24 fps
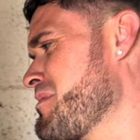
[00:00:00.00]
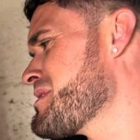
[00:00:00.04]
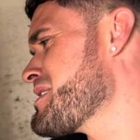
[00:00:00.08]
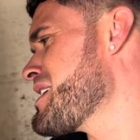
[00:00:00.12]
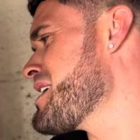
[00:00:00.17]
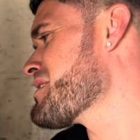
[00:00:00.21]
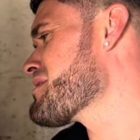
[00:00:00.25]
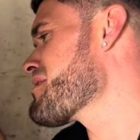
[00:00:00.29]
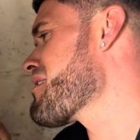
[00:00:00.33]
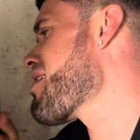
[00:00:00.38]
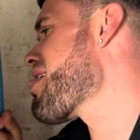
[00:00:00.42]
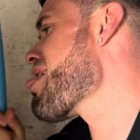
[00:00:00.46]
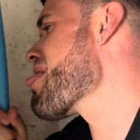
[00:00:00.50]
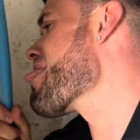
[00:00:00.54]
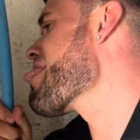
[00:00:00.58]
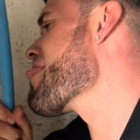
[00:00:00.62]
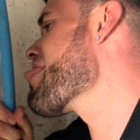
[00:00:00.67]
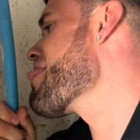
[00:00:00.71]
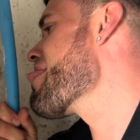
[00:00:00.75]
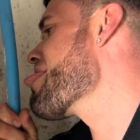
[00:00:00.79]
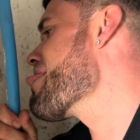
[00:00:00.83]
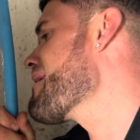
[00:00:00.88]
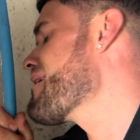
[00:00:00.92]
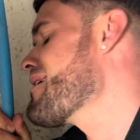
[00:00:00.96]
says,
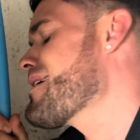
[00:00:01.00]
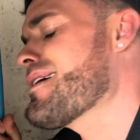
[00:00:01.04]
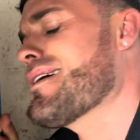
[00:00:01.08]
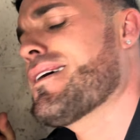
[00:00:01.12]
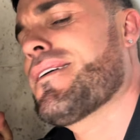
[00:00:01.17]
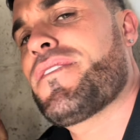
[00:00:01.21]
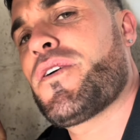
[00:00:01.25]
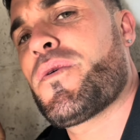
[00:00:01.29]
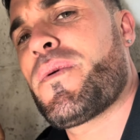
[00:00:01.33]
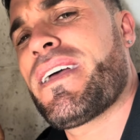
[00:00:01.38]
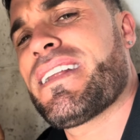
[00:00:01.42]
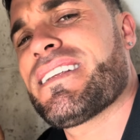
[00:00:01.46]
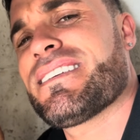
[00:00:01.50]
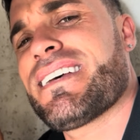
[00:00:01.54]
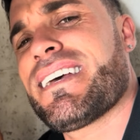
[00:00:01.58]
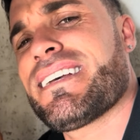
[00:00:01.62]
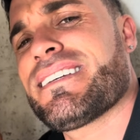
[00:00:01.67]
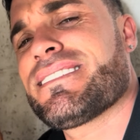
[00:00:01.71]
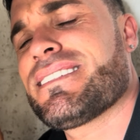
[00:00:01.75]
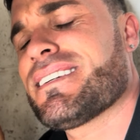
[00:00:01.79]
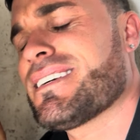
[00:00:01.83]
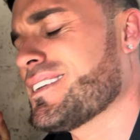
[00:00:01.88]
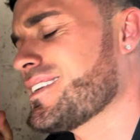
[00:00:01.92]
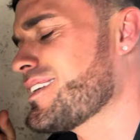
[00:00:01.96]
if you went
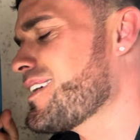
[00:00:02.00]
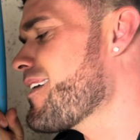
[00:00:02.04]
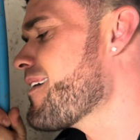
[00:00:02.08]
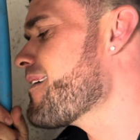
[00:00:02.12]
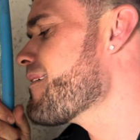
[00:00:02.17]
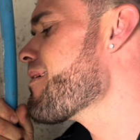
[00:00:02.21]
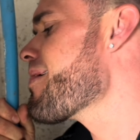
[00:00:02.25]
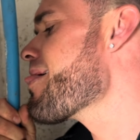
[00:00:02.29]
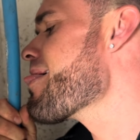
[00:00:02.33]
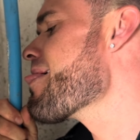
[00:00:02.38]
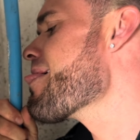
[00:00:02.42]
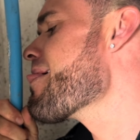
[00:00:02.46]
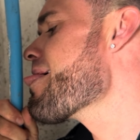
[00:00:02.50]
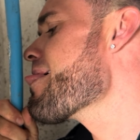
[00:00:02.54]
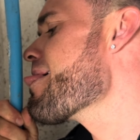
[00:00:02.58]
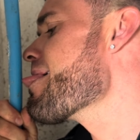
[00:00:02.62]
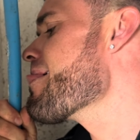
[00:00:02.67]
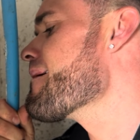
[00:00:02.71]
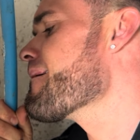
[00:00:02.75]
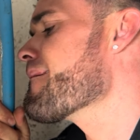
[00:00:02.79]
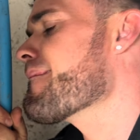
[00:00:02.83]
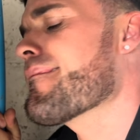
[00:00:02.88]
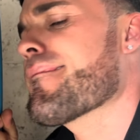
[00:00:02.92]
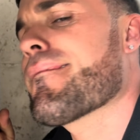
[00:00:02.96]
testing,
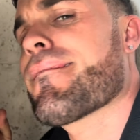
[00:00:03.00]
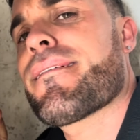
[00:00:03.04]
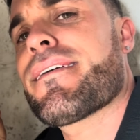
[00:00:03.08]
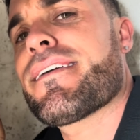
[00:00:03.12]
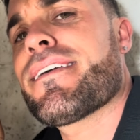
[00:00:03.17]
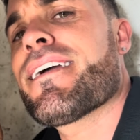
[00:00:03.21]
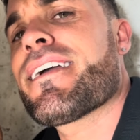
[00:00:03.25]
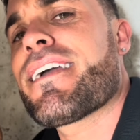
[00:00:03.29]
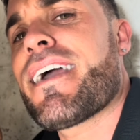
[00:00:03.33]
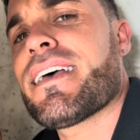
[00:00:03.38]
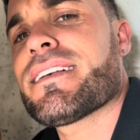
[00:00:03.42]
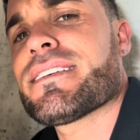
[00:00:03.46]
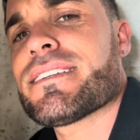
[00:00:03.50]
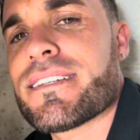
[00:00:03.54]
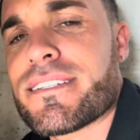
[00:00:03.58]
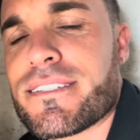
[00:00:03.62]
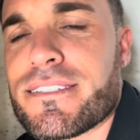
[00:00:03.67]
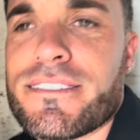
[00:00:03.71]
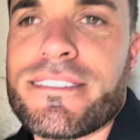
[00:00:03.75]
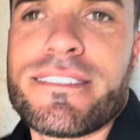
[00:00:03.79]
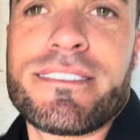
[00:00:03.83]
you're guessing.